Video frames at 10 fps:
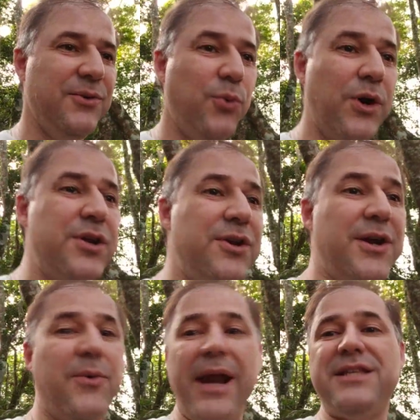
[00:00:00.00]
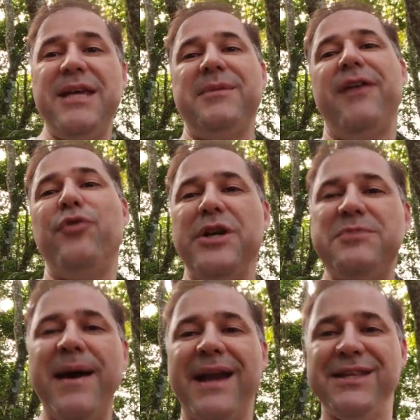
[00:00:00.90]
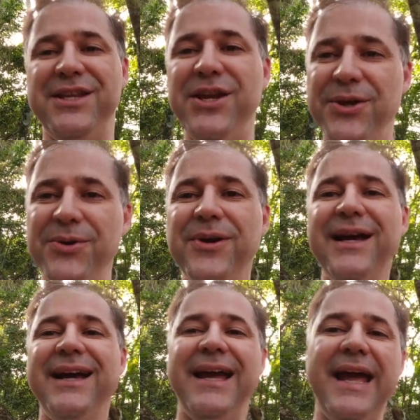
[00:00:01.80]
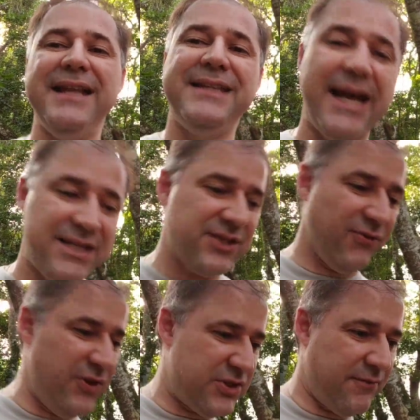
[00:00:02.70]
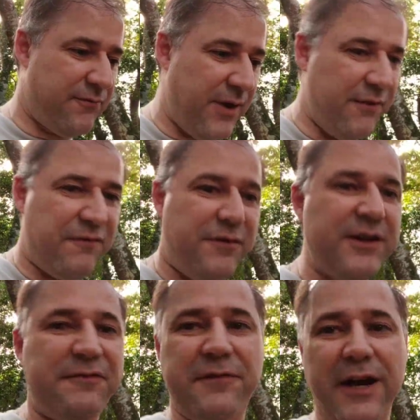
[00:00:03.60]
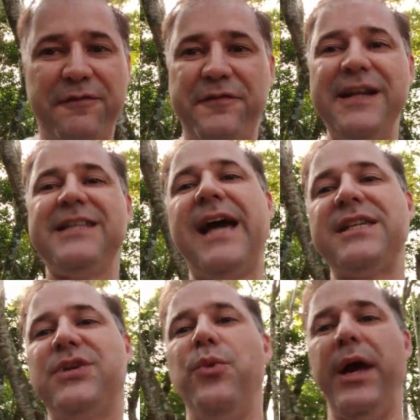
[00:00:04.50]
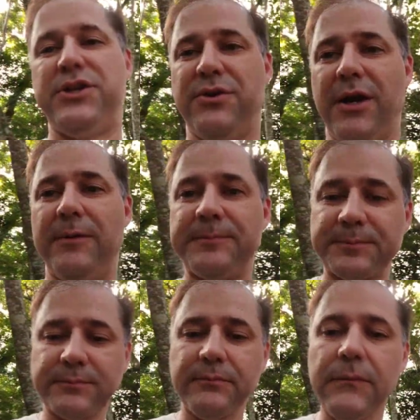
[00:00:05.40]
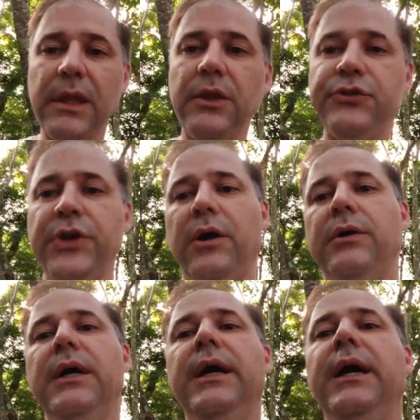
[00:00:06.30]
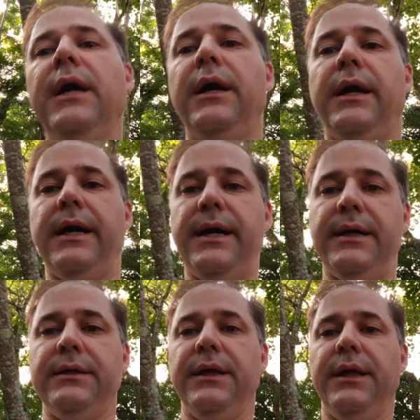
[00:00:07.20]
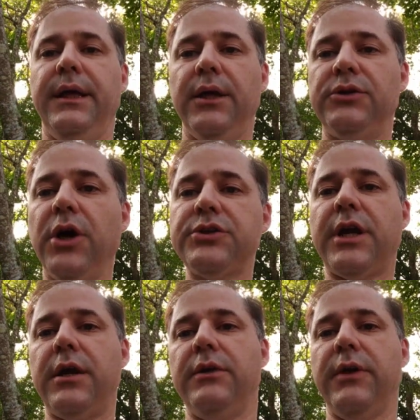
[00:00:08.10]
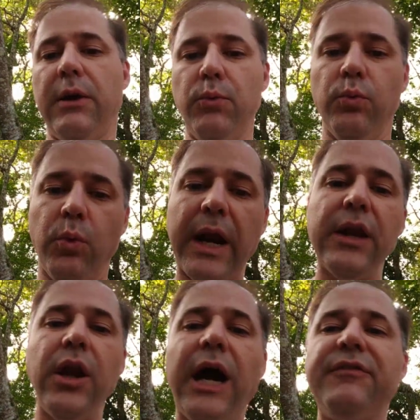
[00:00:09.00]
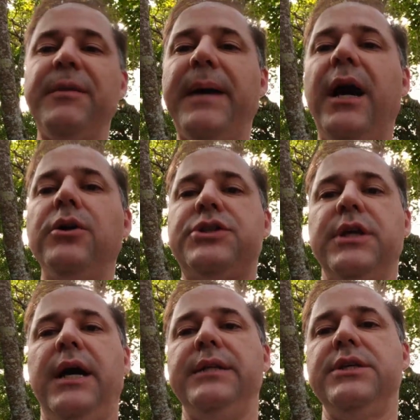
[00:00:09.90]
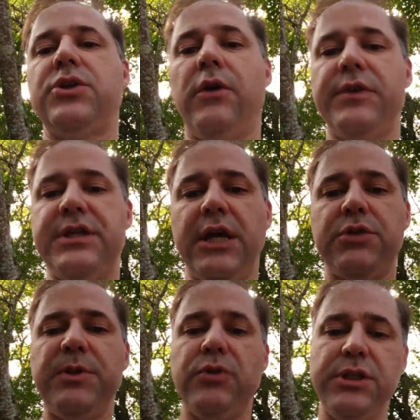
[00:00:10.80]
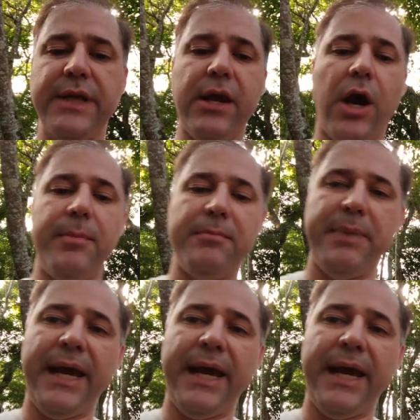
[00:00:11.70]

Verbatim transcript: working on a great team that everyone is better than you, and it's a fantastic way to grow. So, those are what I loved about this conversation between Jacob and